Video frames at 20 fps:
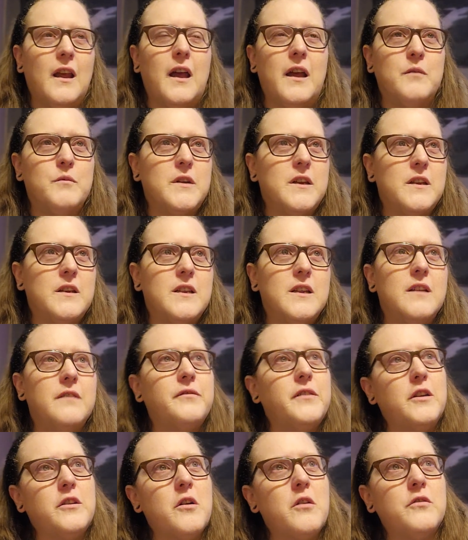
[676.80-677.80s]
I mean,
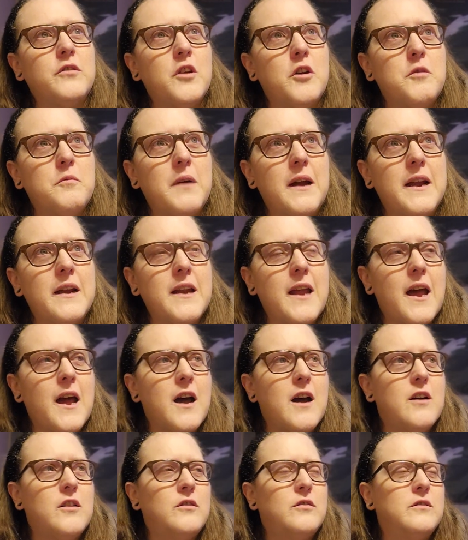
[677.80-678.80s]
if you don't know by
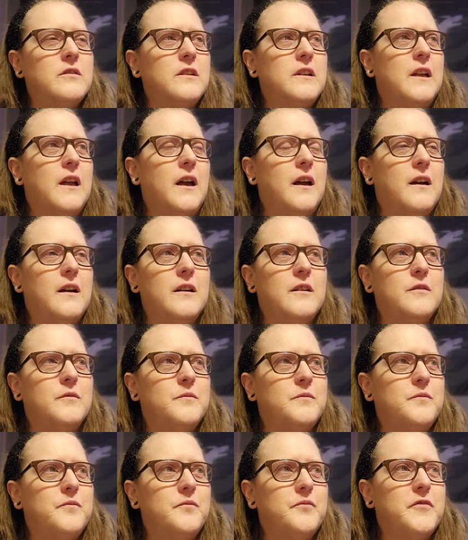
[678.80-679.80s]
now, um,
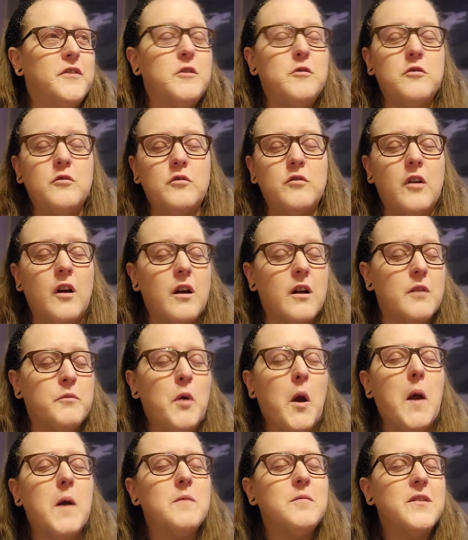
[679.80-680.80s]
you are
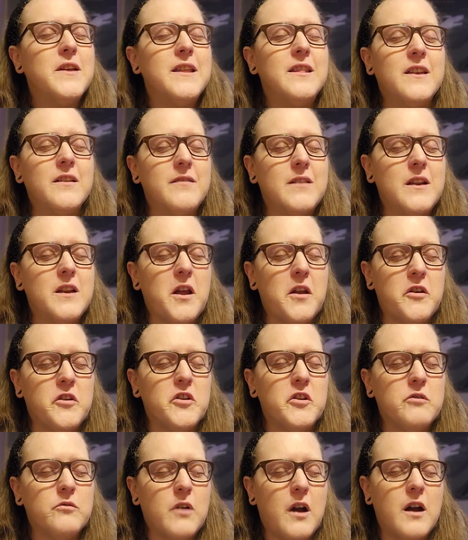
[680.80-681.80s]
probably living
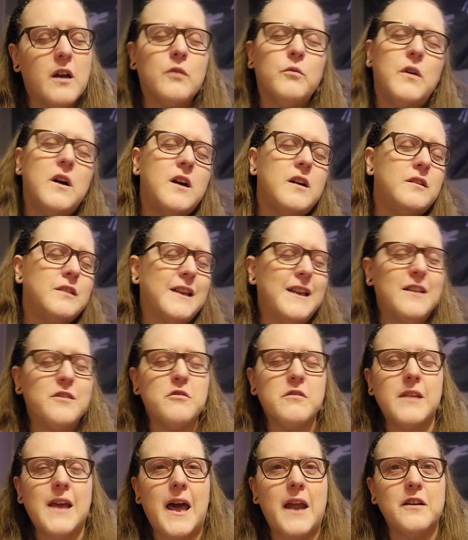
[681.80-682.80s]
under a rock. Well,
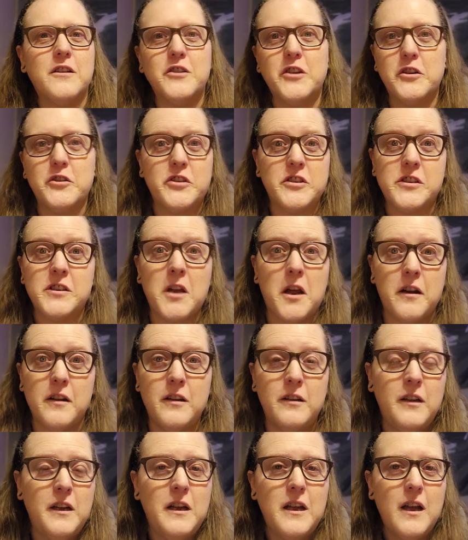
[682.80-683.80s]
either that or you're just not
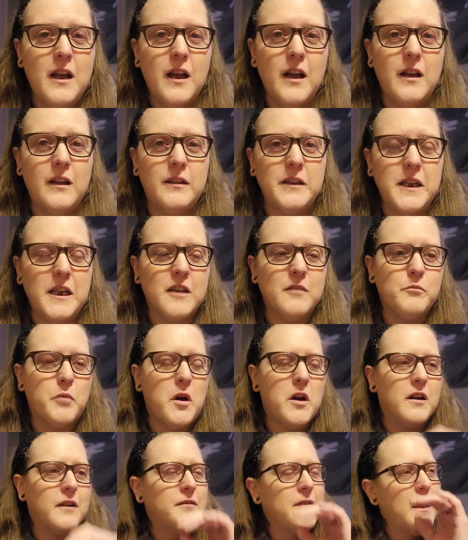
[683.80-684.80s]
a, a Linkin
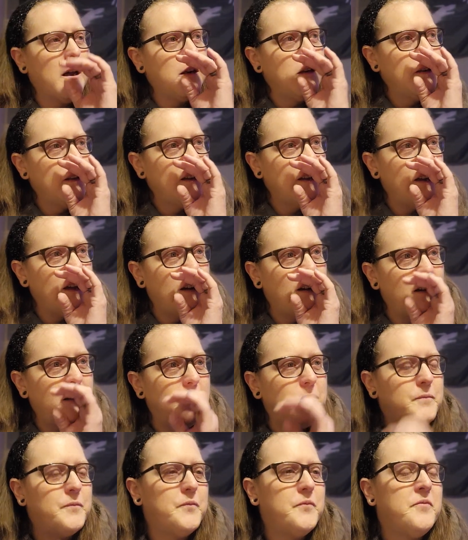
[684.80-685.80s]
Park fan.
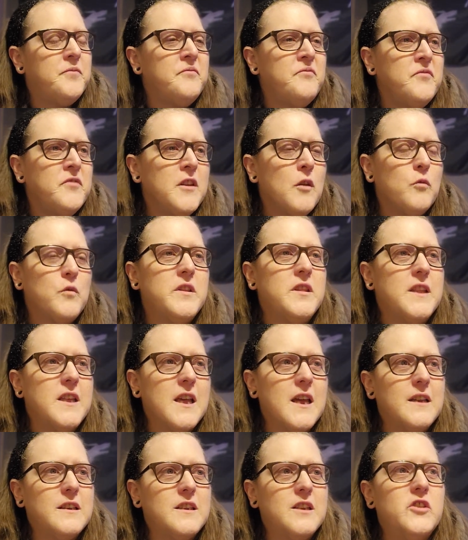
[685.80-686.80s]
Um, with
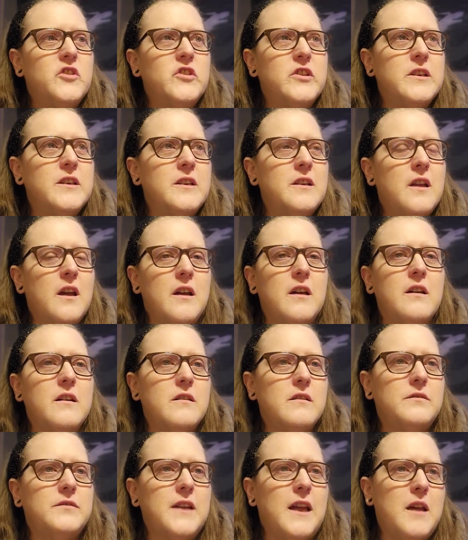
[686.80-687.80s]
the addition
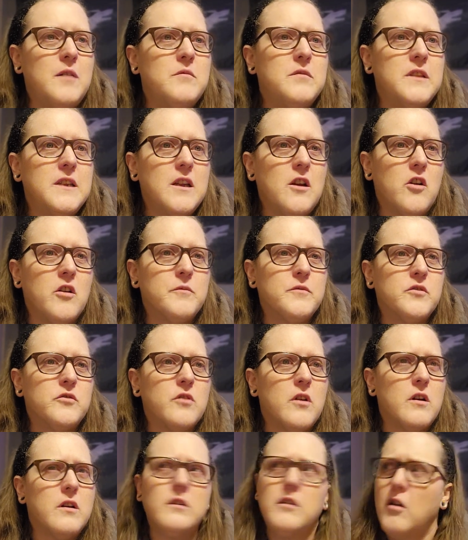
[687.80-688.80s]
of Emily
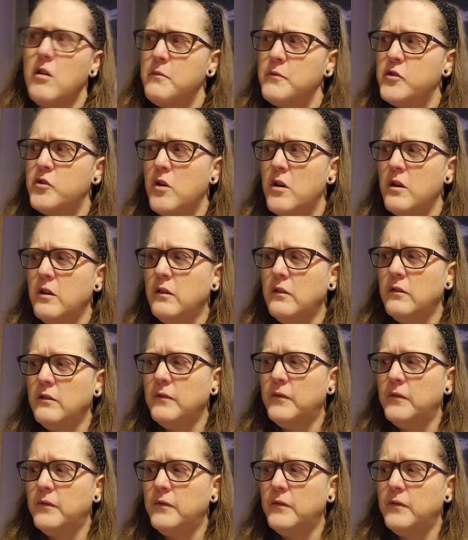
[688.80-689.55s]
Armstrong, Armstrong,